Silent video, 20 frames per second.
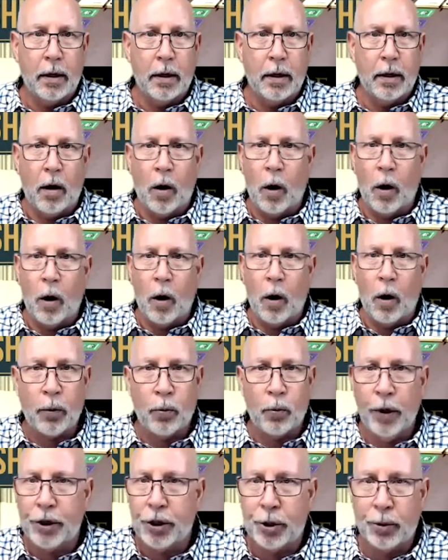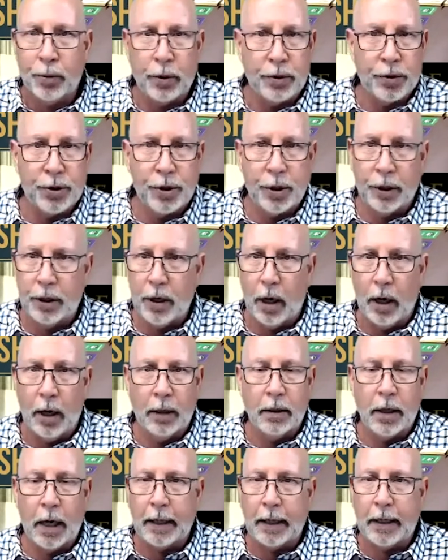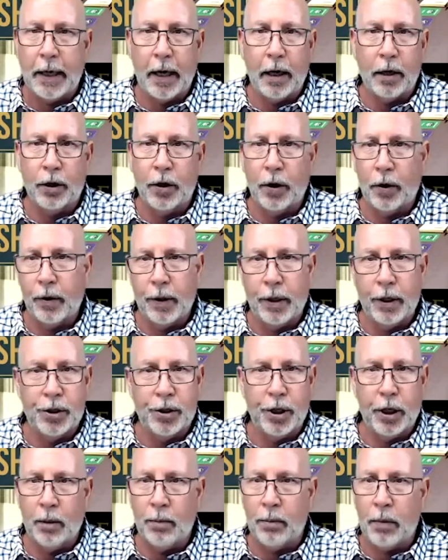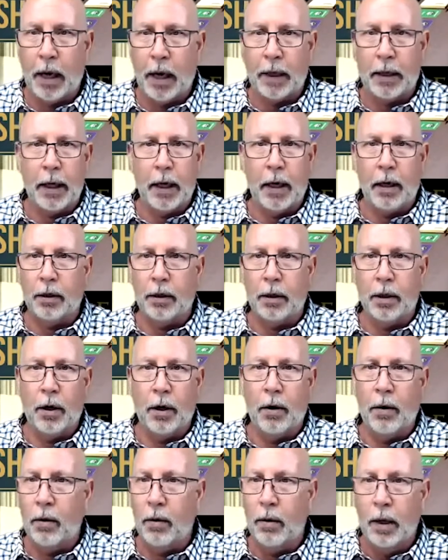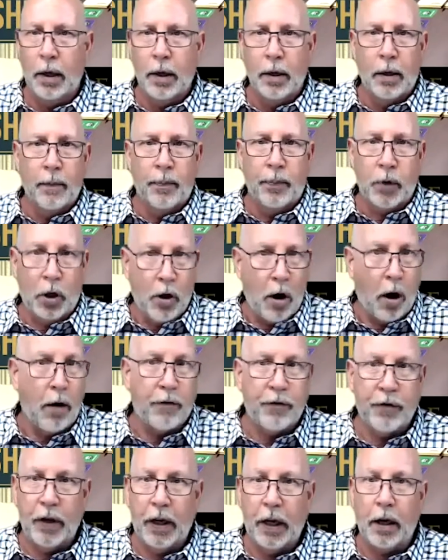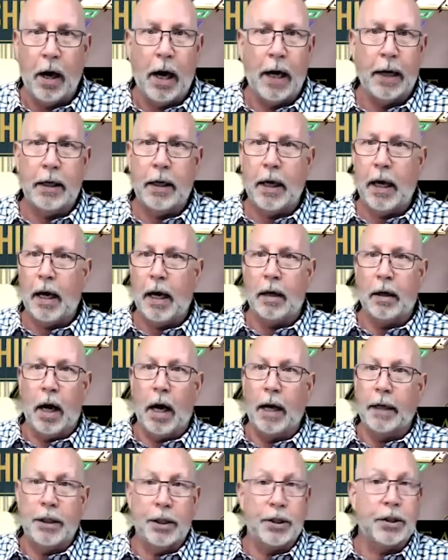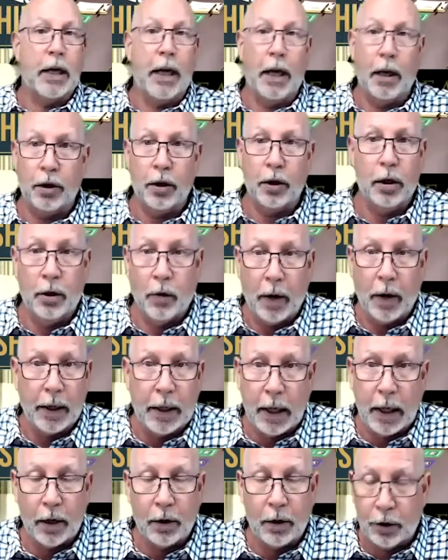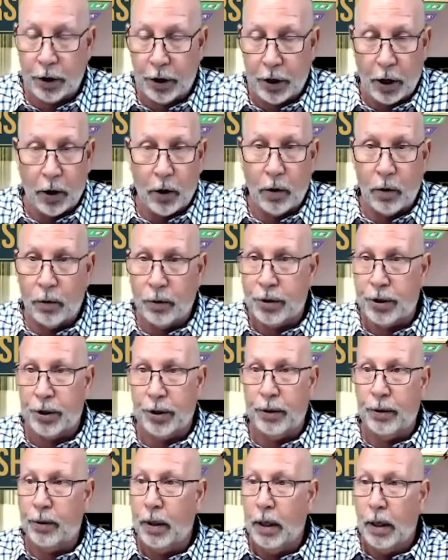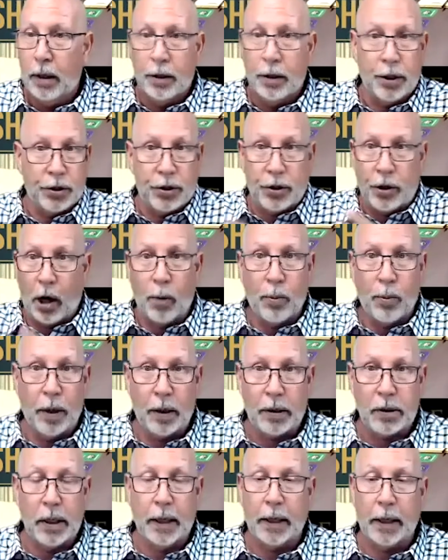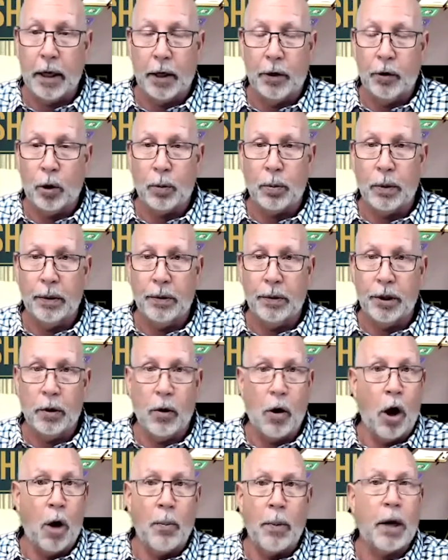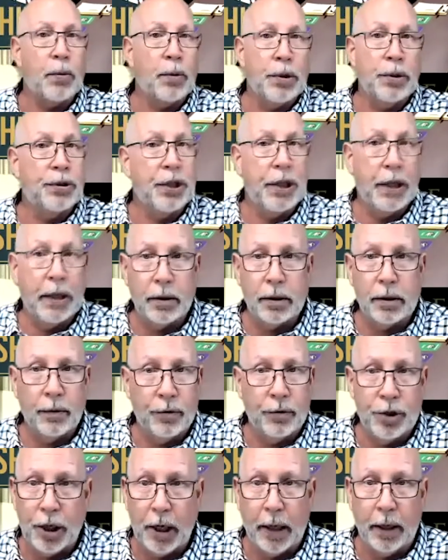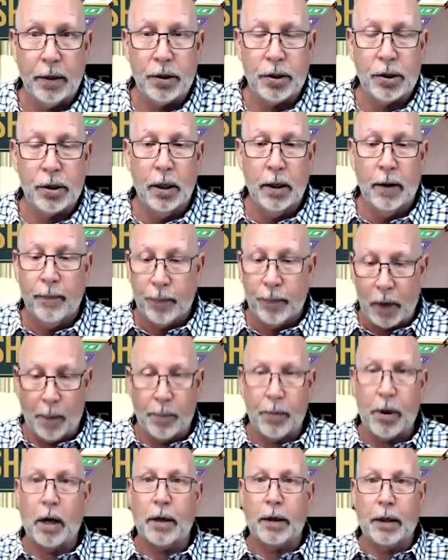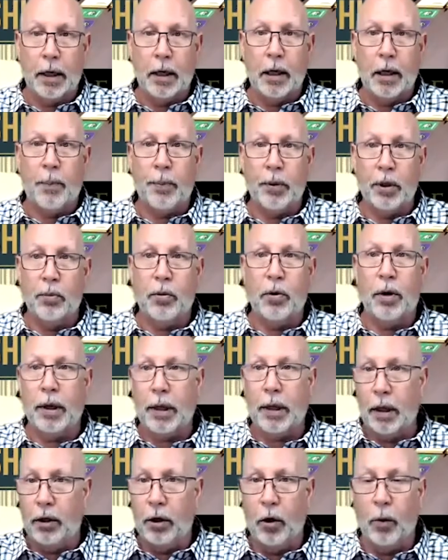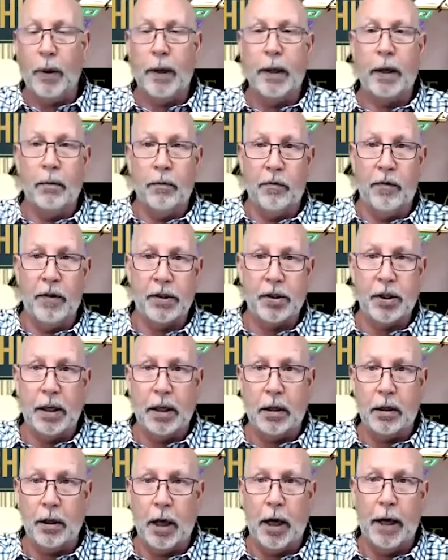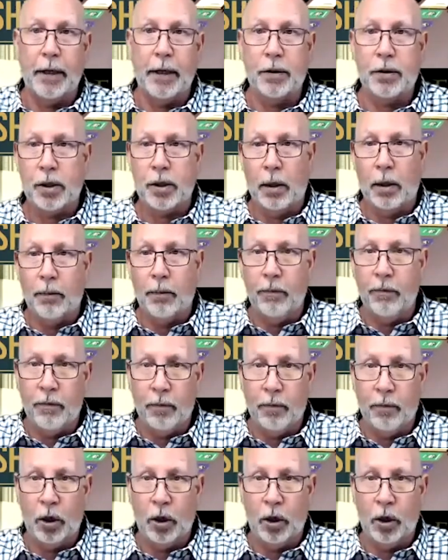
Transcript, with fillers: all my rituals are gone. I can't go to the gym. I can't go golfing. I can't, I just can't, you know, I can't go to, to Starbucks like I normally do. All my routines have changed. I'm not getting up in the morning and going and visiting clients, and I'm, you know,